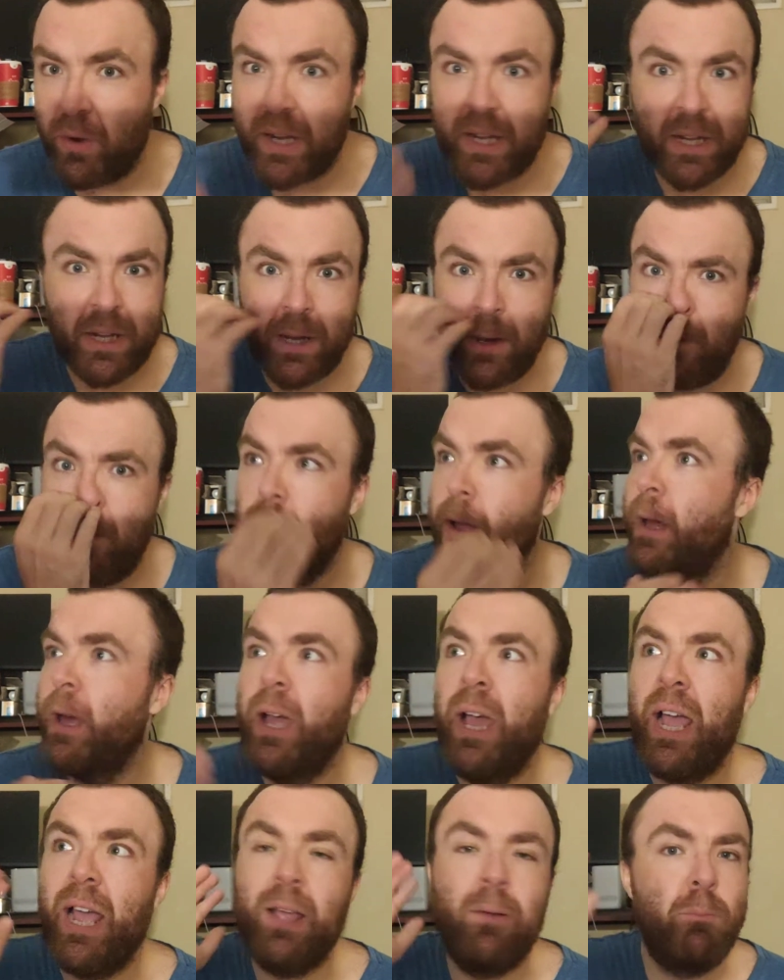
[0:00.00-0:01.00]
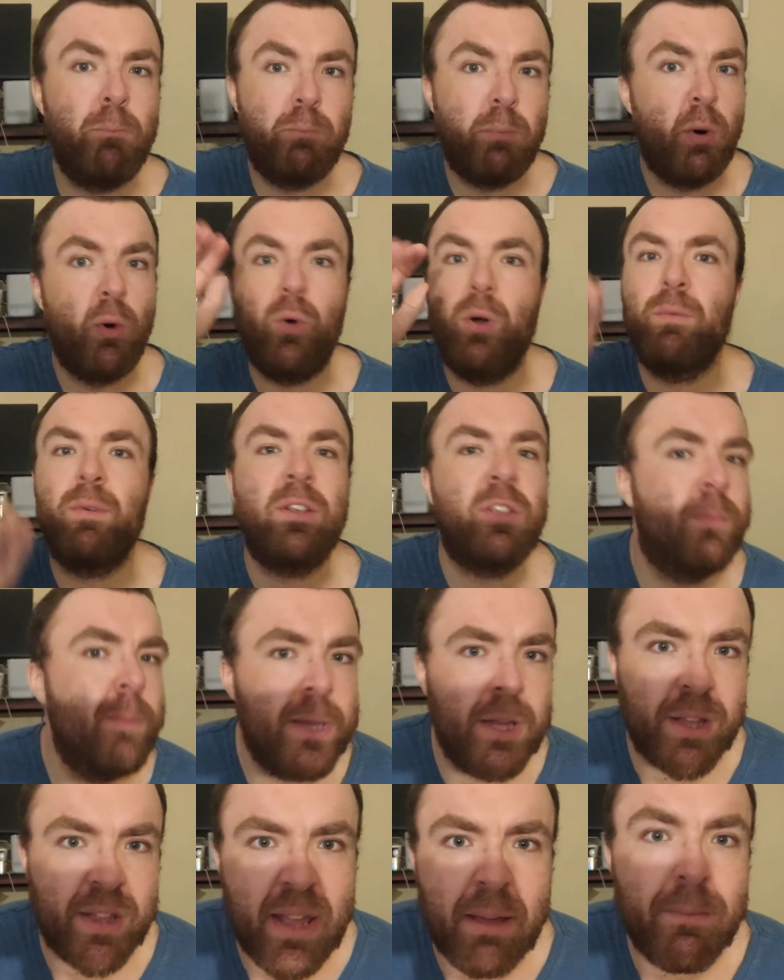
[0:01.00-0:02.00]
I could go and pull up
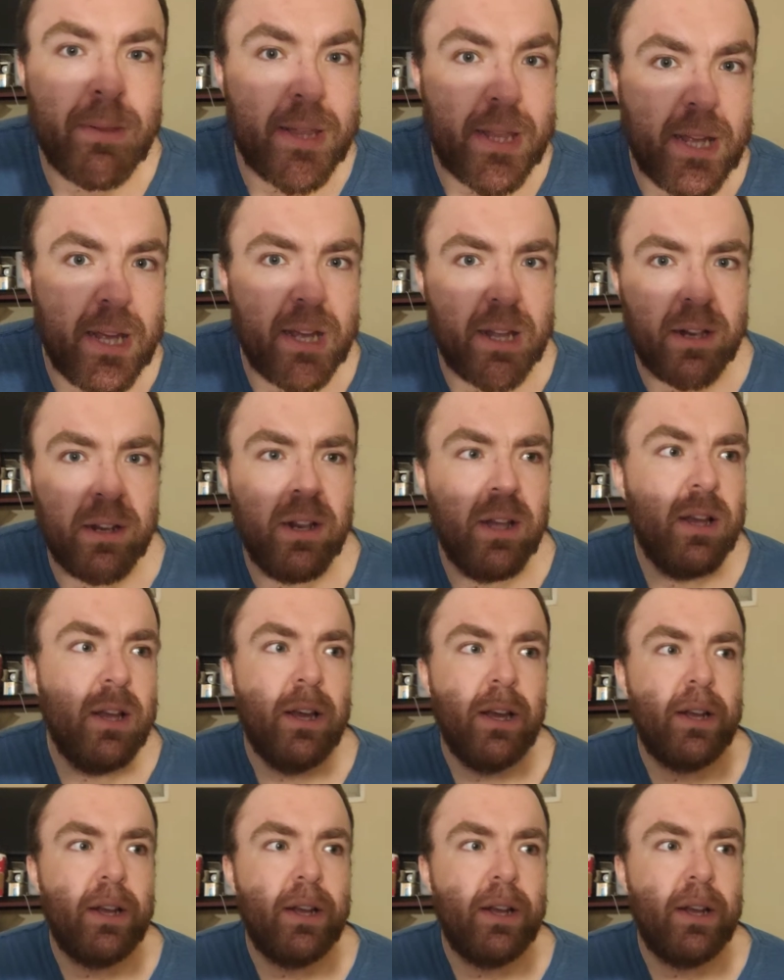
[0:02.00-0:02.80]
WrestleMania 17,